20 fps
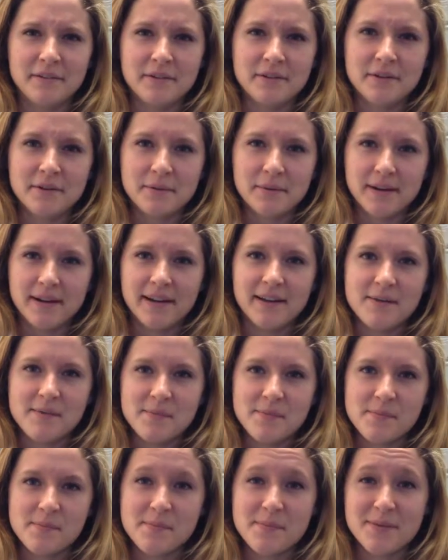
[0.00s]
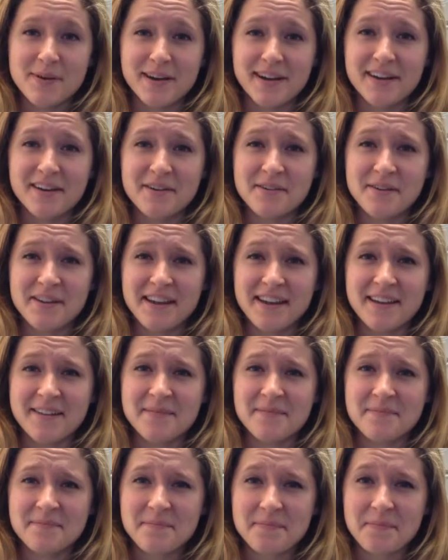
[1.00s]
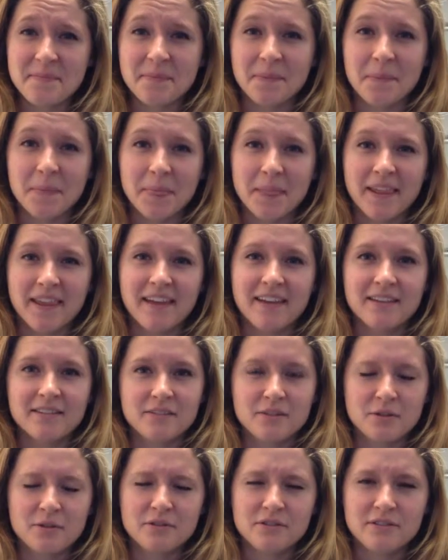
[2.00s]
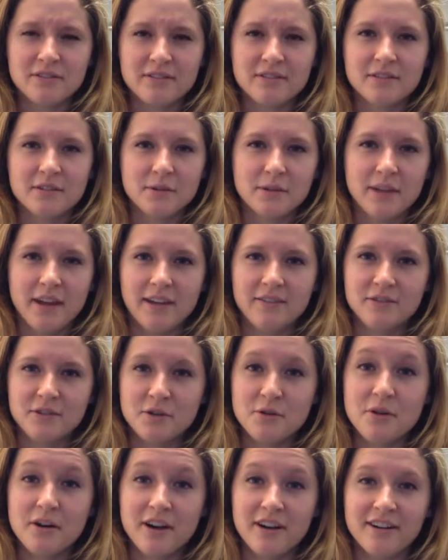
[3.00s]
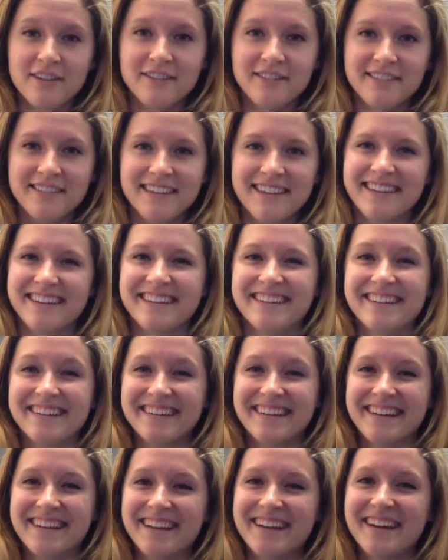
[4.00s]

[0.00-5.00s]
don't know why, but okay. Don't don't laugh too hard. I